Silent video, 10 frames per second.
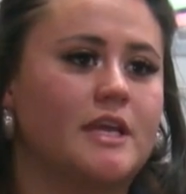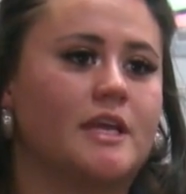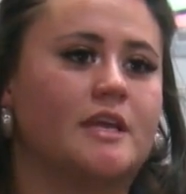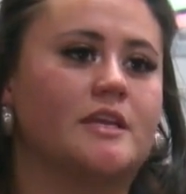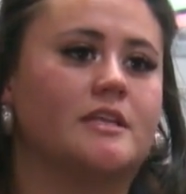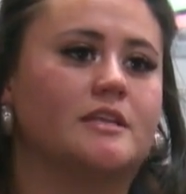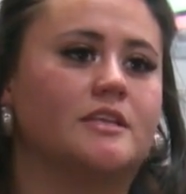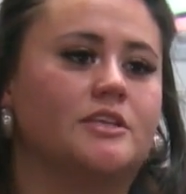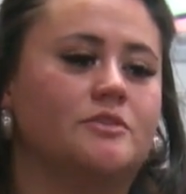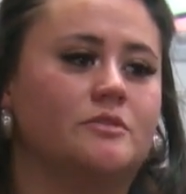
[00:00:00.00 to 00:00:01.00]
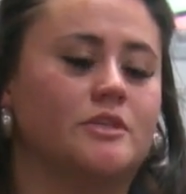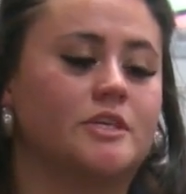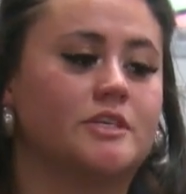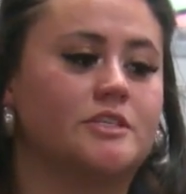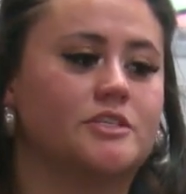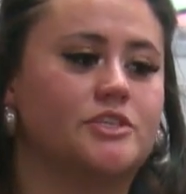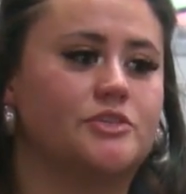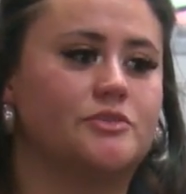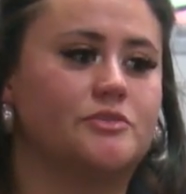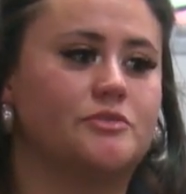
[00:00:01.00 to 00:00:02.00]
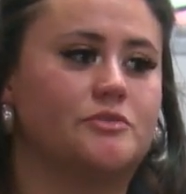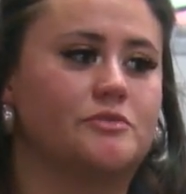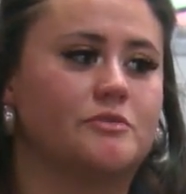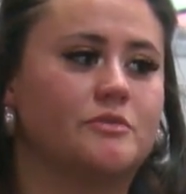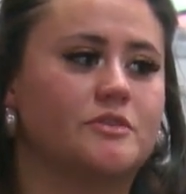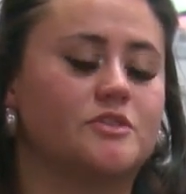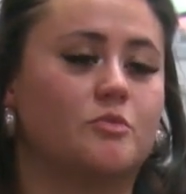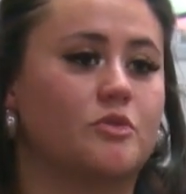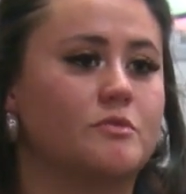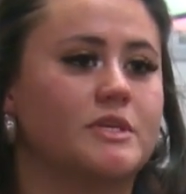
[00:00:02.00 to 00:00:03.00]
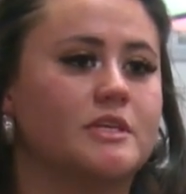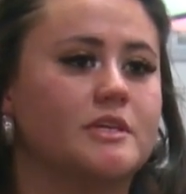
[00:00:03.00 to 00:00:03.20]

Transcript: and you learn to support one